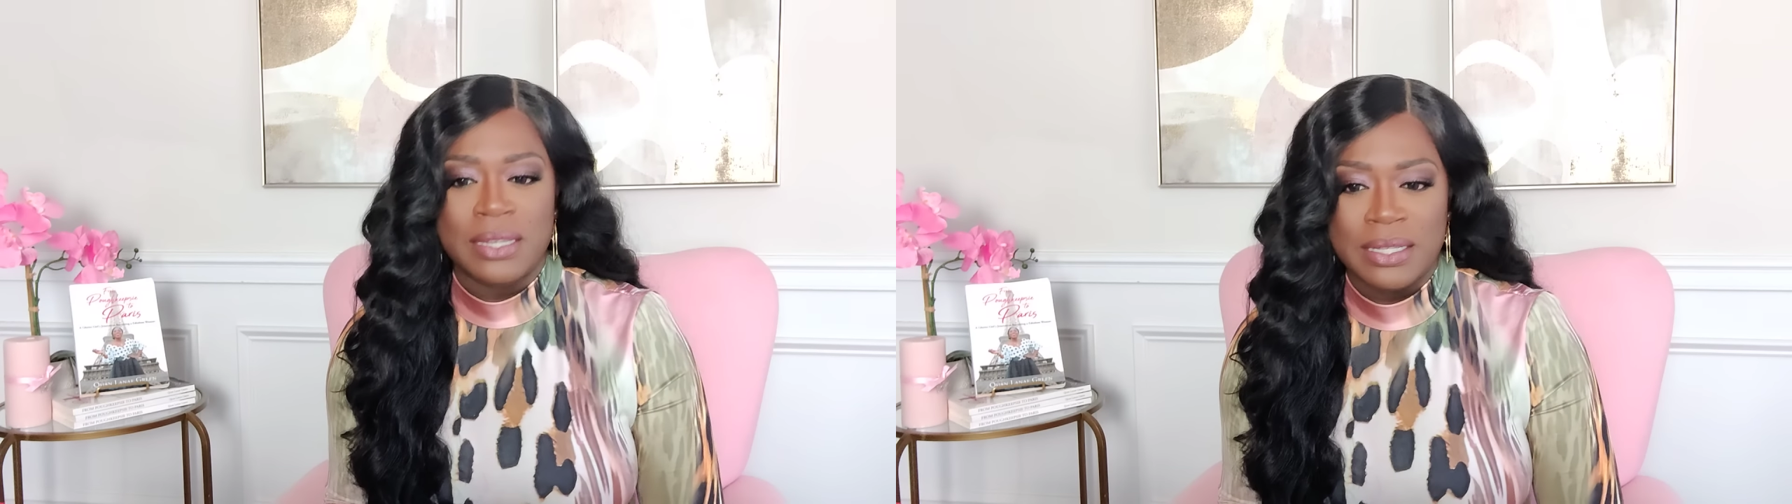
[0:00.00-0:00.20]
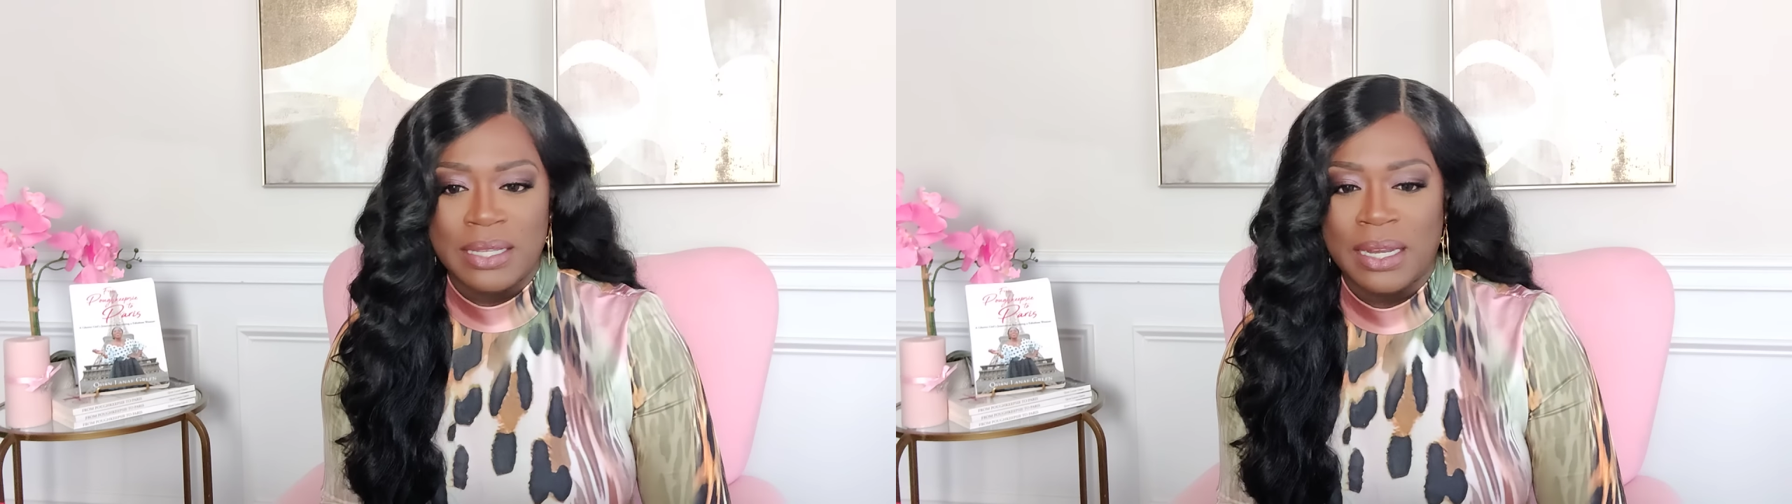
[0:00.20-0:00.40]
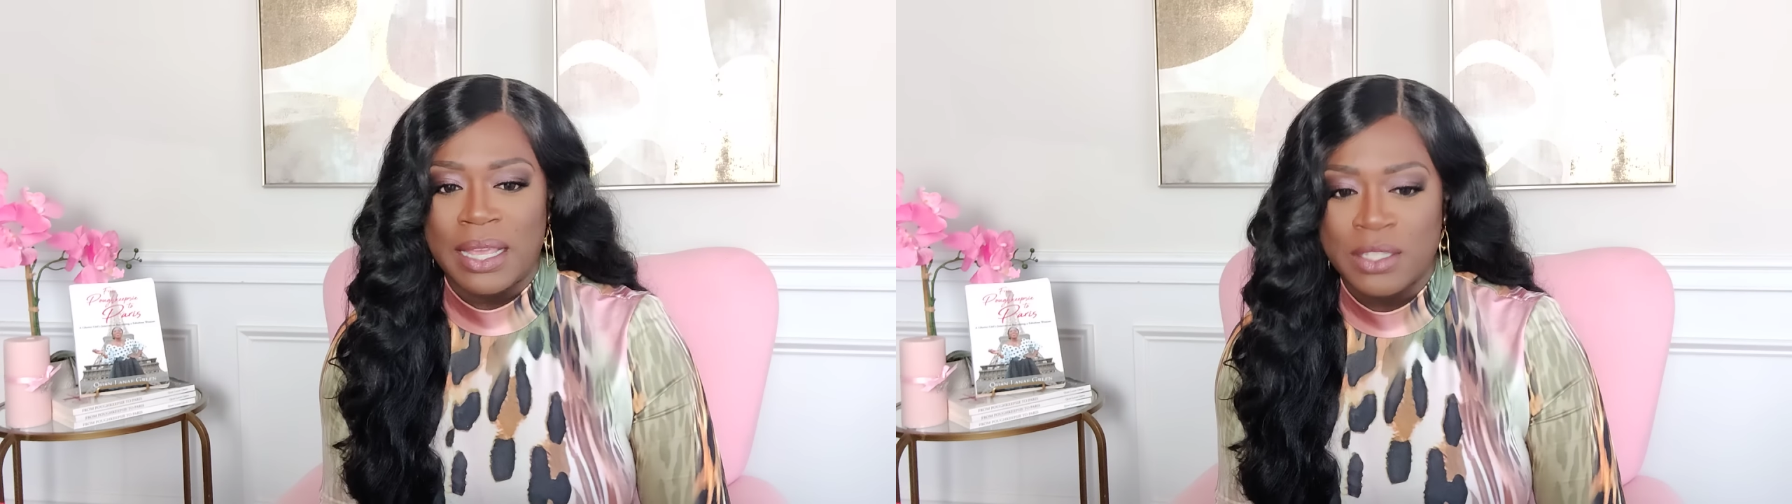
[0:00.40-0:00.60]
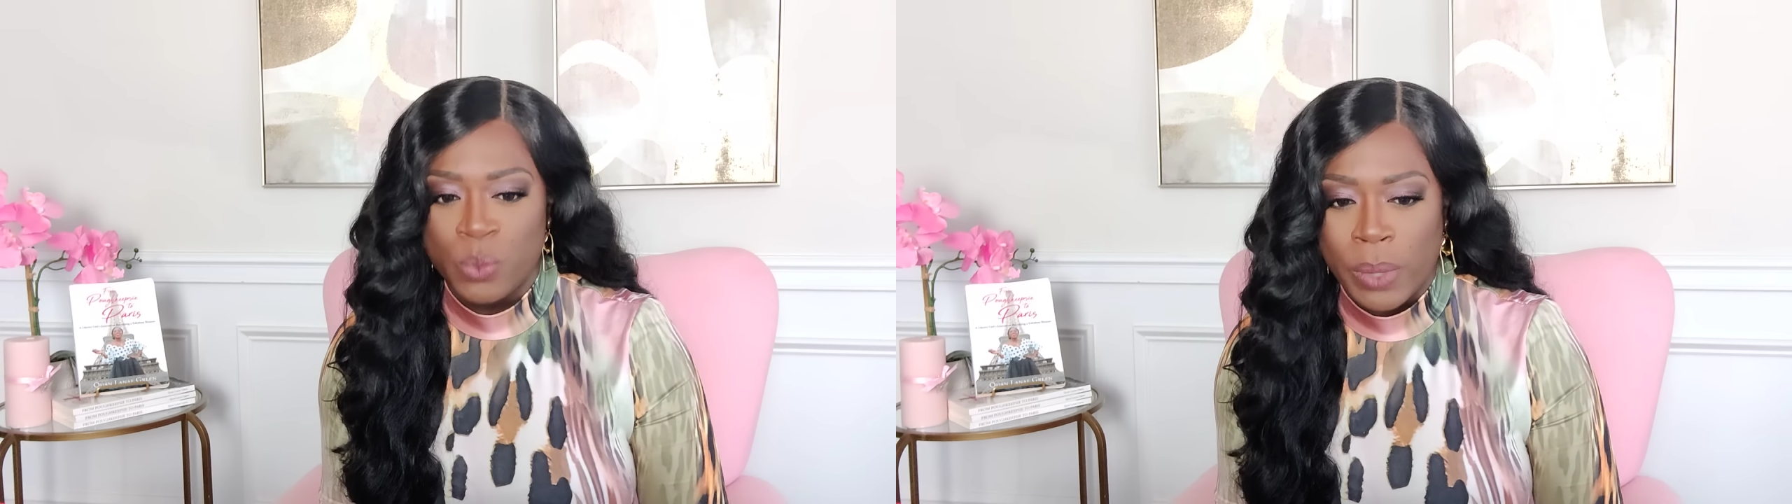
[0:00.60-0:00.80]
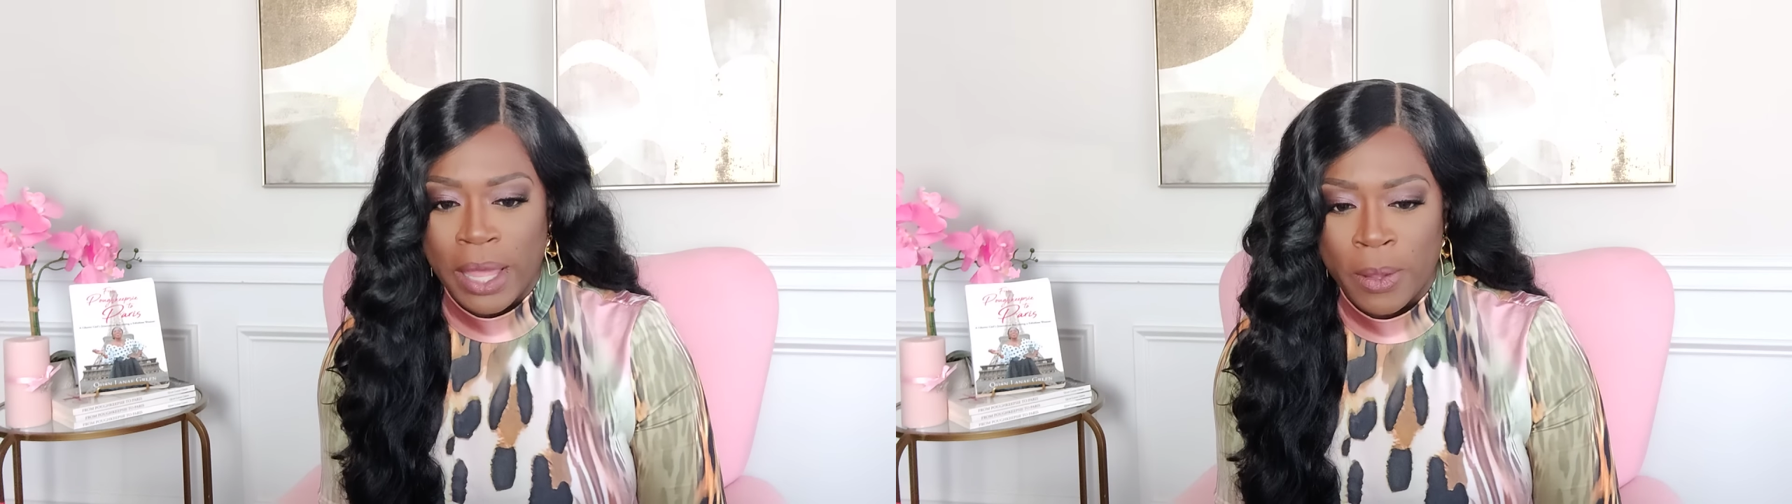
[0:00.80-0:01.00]
season
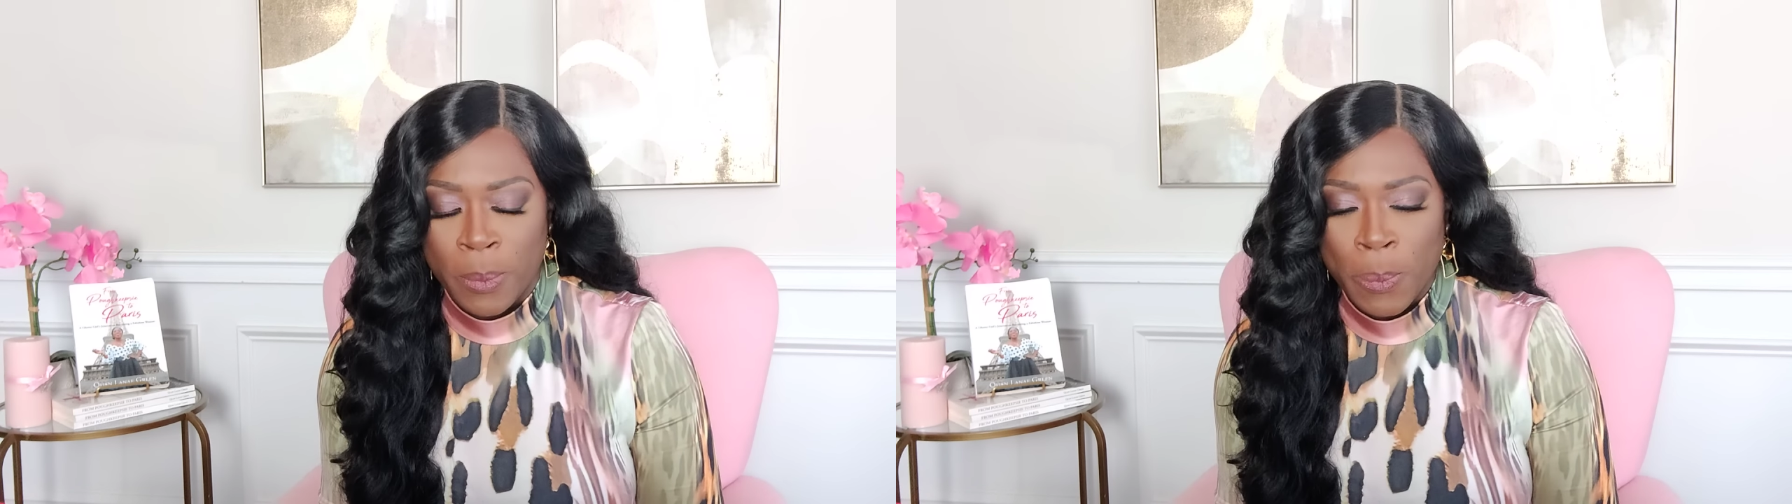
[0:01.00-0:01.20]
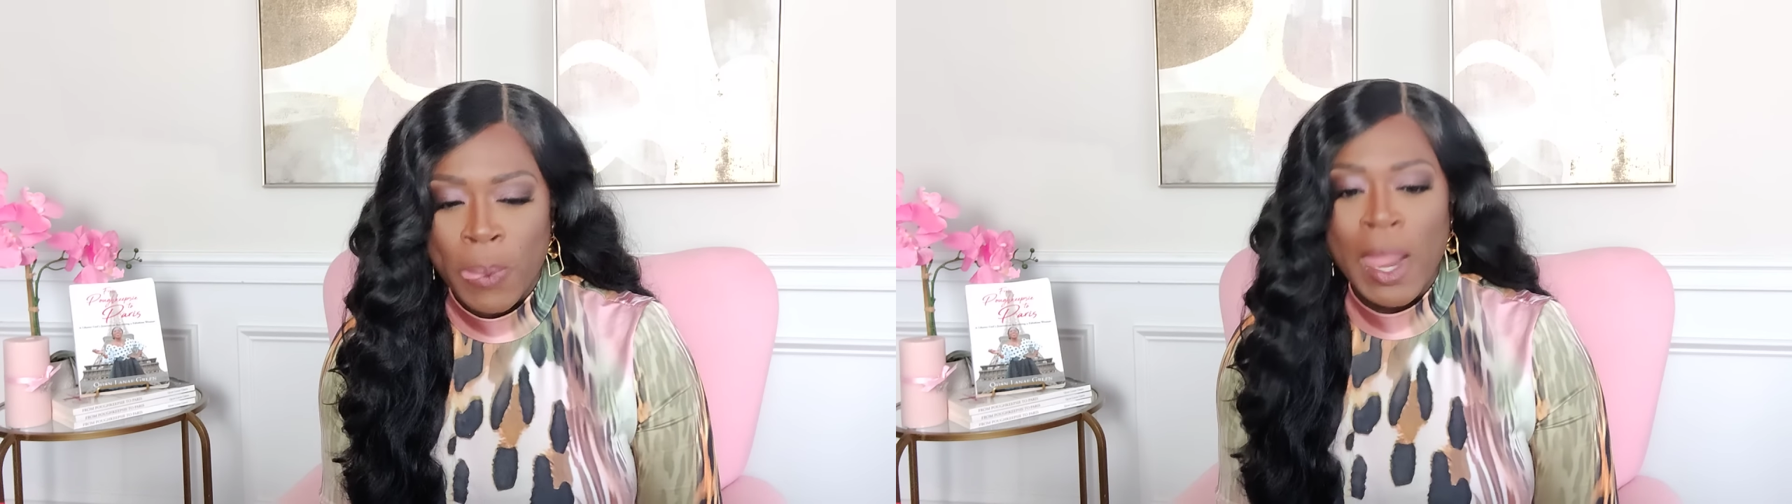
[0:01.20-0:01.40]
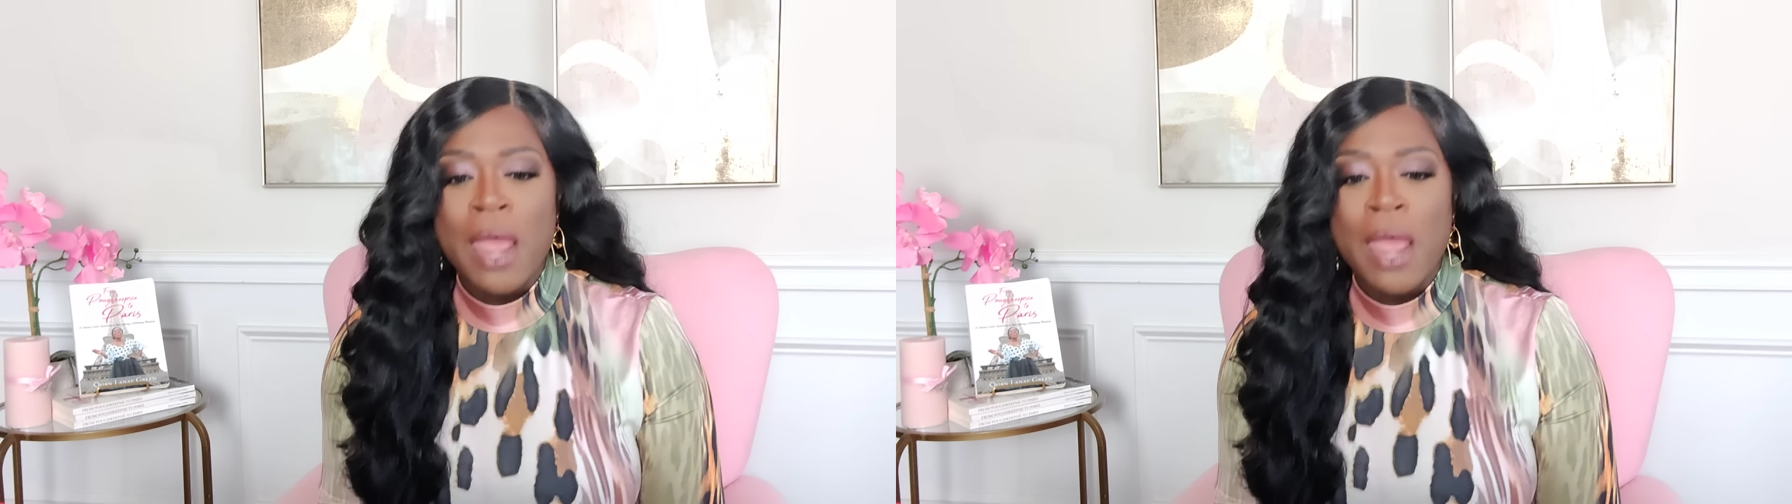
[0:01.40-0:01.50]
as well.